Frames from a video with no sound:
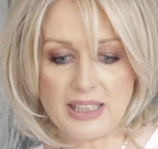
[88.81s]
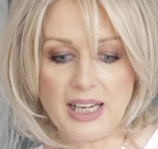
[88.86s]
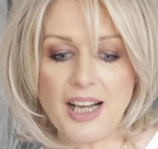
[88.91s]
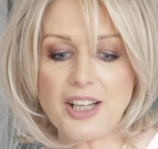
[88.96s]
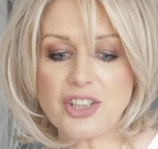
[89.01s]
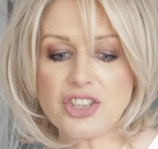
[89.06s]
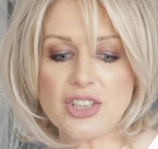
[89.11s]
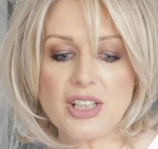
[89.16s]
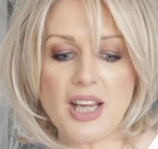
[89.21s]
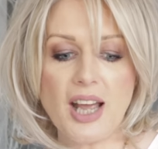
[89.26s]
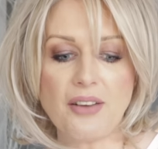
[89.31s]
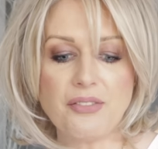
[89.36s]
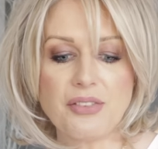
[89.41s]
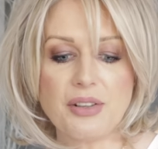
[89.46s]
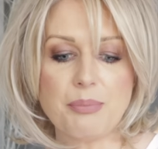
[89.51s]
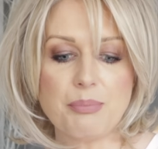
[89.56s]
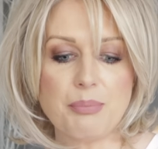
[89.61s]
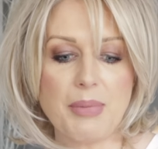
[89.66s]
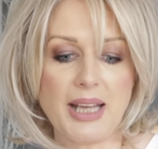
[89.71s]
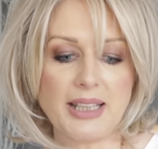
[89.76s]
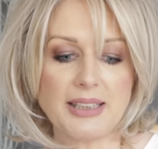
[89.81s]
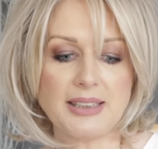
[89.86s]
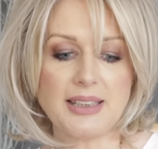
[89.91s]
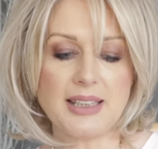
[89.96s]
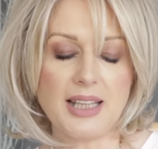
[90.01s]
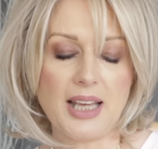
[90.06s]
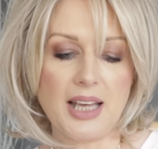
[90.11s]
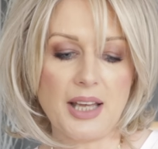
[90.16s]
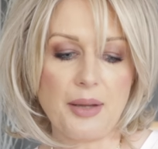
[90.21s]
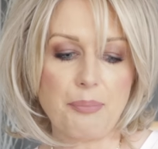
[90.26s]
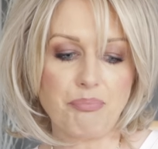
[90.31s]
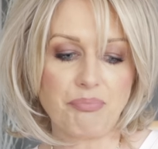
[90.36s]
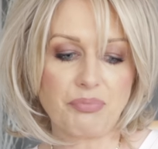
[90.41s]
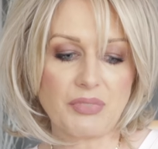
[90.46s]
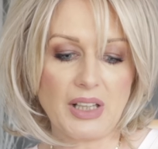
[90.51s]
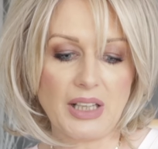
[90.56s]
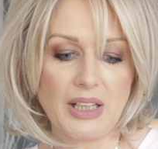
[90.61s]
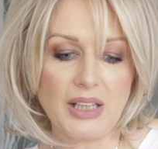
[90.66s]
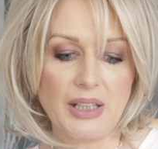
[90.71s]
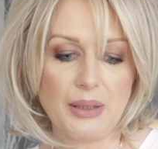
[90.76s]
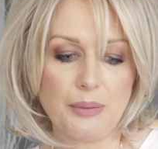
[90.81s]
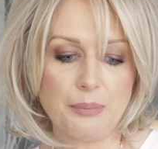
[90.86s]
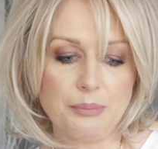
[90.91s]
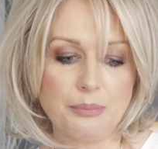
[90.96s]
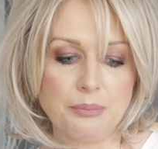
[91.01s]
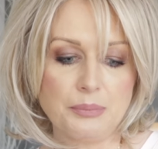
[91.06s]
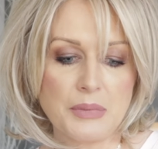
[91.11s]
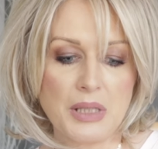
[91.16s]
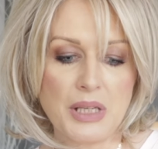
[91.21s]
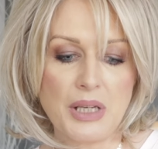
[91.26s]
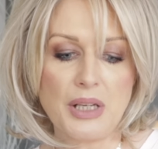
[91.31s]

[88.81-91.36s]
I actually haven't made them.